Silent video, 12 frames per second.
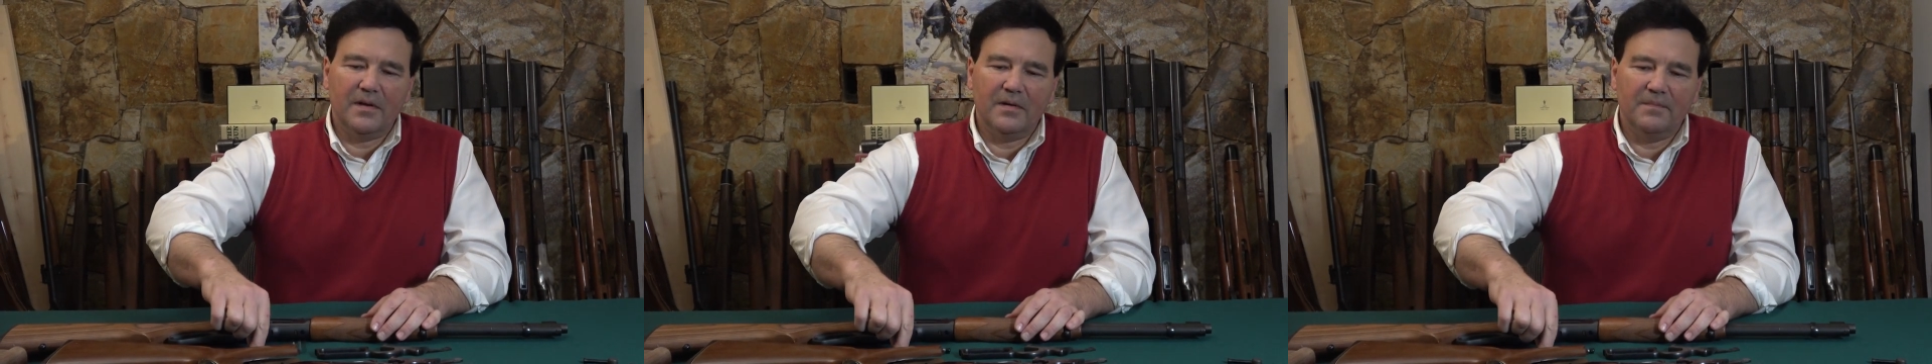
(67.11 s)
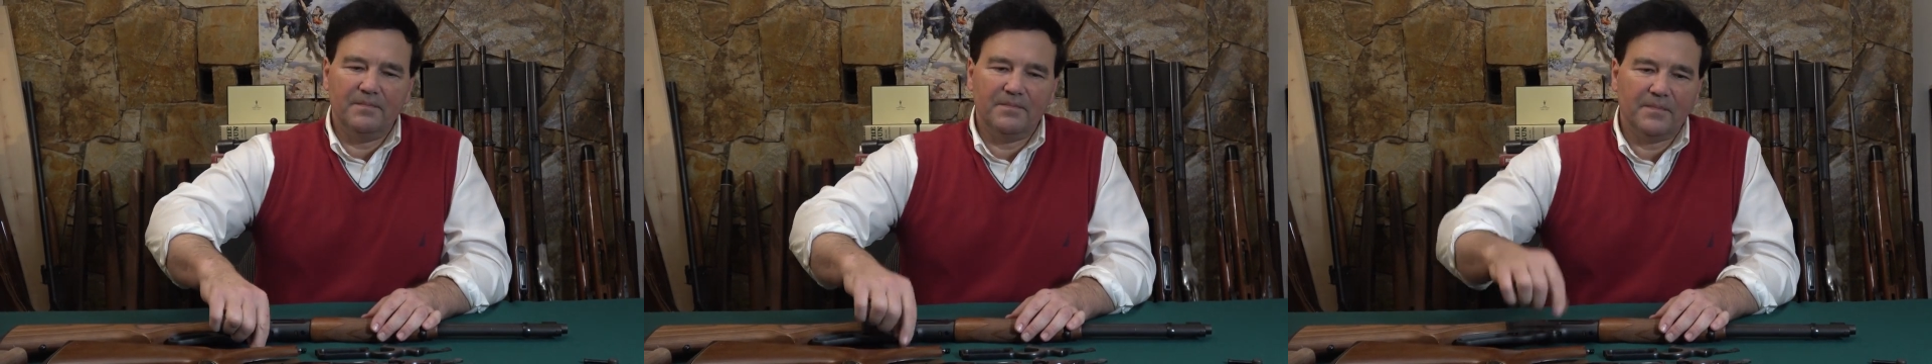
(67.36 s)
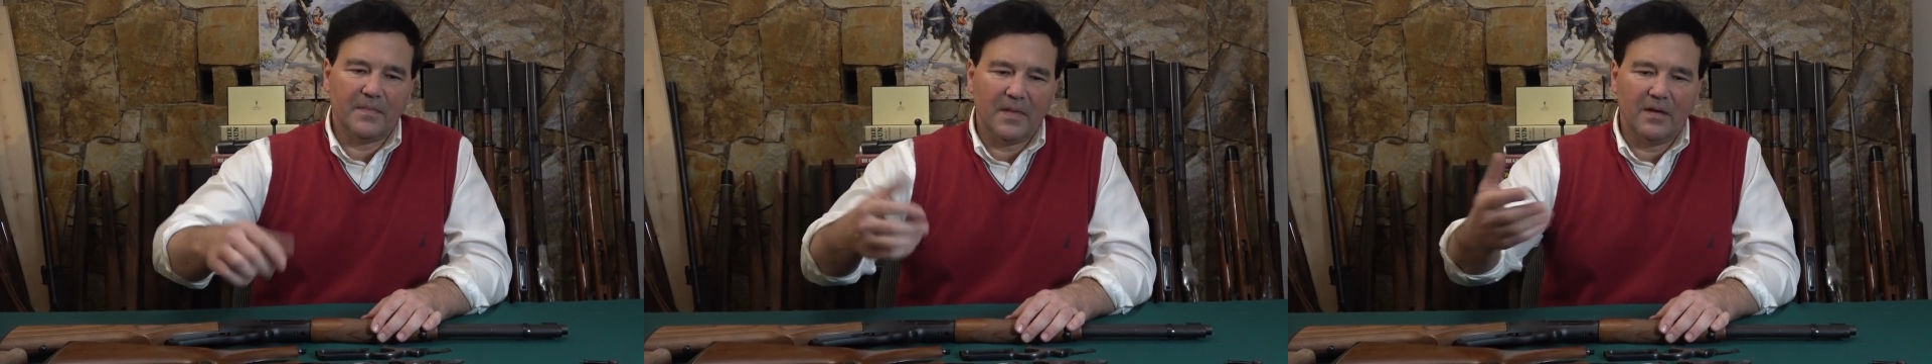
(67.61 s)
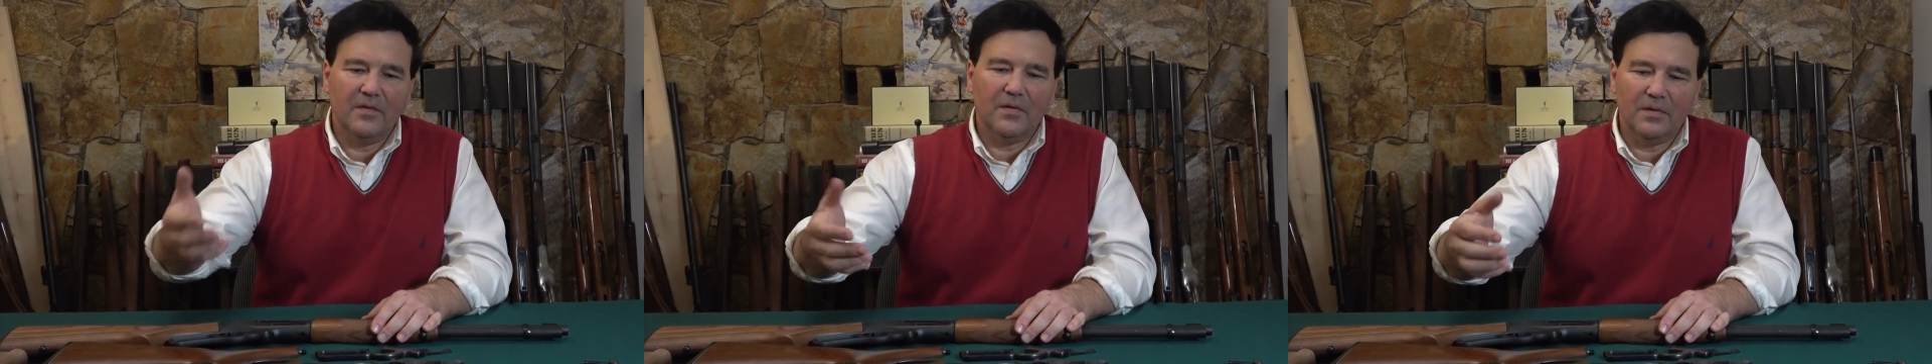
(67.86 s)
an
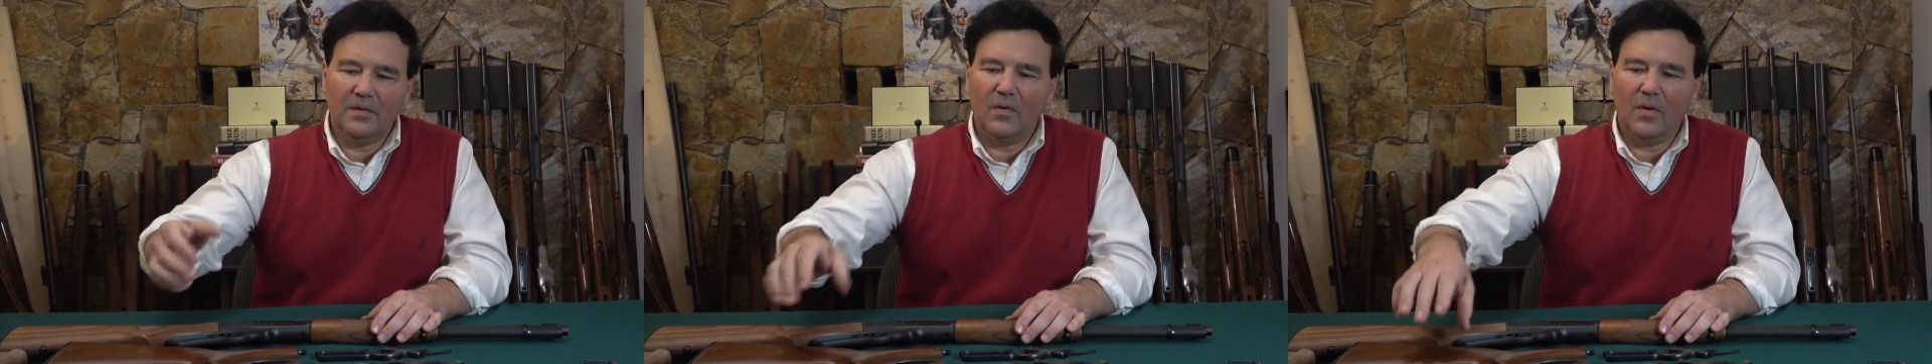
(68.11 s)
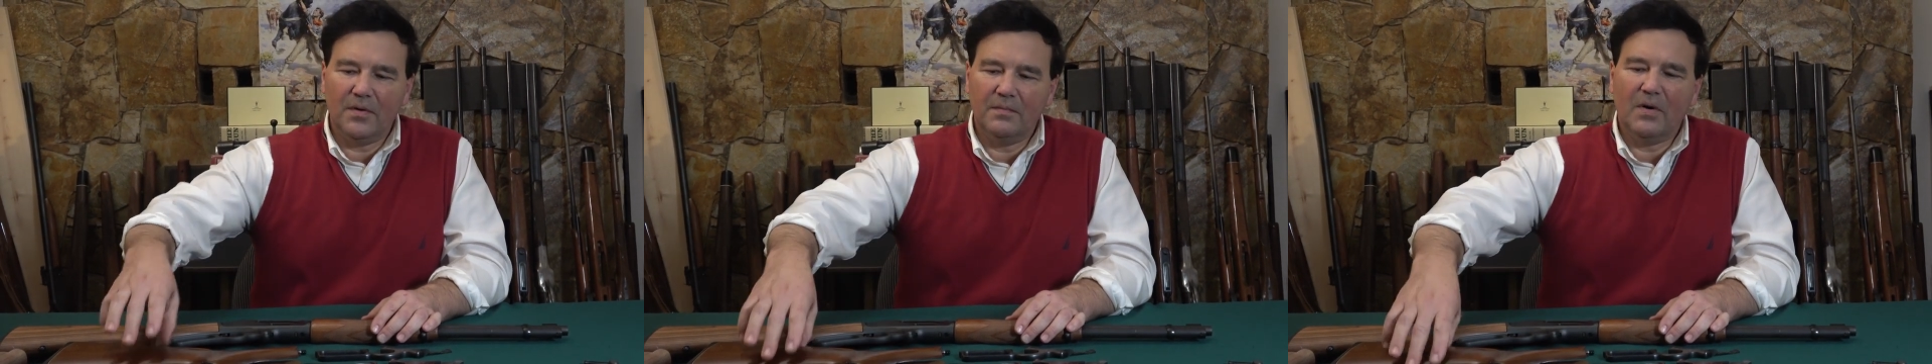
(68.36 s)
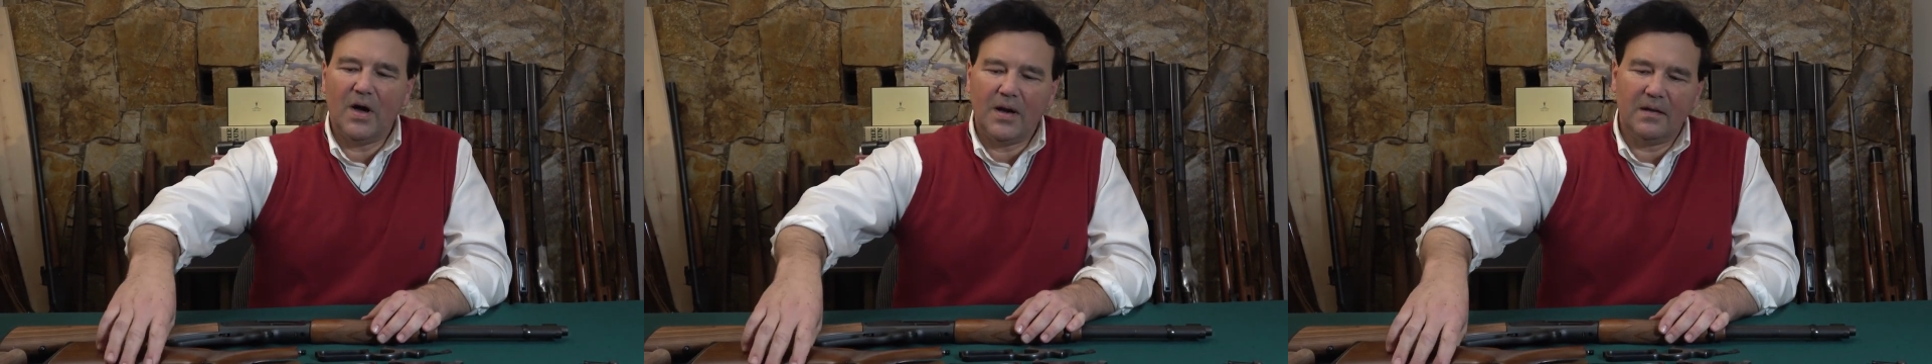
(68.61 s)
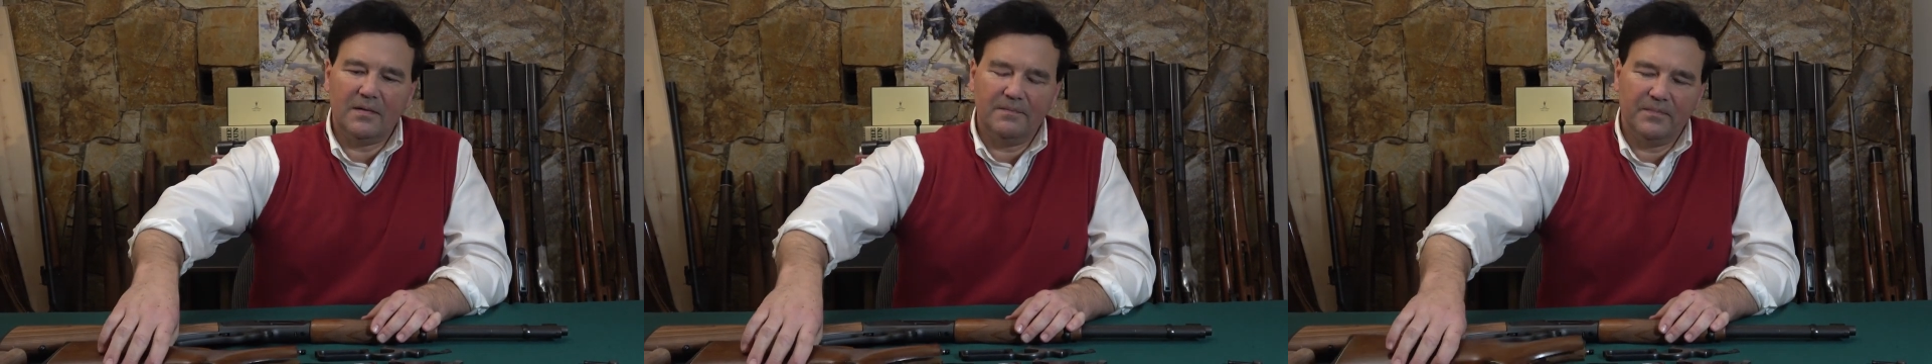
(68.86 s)
older
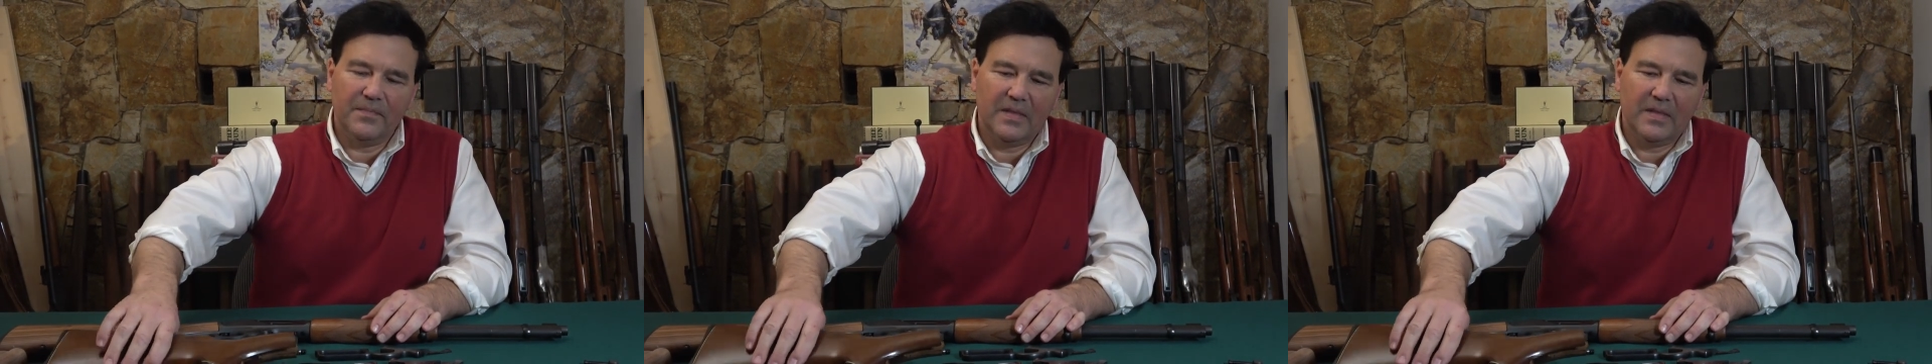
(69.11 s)
model.